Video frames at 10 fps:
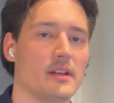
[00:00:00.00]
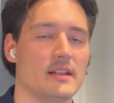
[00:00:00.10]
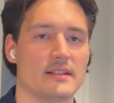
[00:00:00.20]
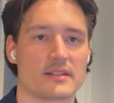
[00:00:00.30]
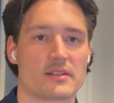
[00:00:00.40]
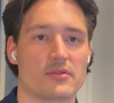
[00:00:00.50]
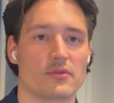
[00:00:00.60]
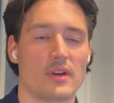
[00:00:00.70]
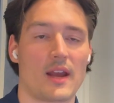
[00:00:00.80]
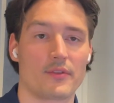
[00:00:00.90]
is
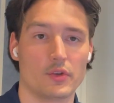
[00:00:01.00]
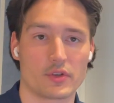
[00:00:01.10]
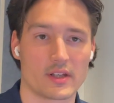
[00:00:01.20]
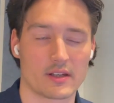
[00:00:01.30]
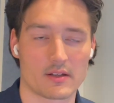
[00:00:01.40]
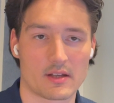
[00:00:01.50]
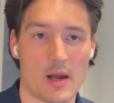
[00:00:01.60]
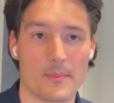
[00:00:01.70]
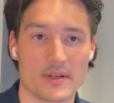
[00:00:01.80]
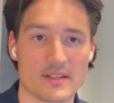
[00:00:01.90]
to have a look at
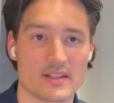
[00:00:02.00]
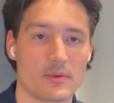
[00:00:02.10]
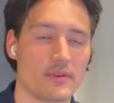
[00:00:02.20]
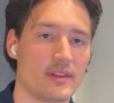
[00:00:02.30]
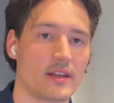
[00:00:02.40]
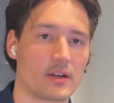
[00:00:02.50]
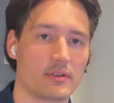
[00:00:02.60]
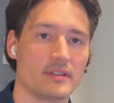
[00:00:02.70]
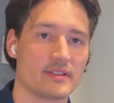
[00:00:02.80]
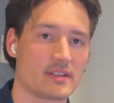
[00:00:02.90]
companies that we think are
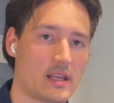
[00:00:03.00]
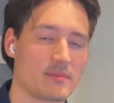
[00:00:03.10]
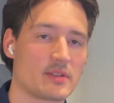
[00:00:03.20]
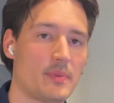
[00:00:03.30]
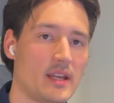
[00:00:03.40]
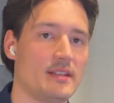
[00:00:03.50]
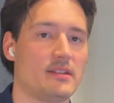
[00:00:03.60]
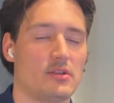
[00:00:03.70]
in the same space,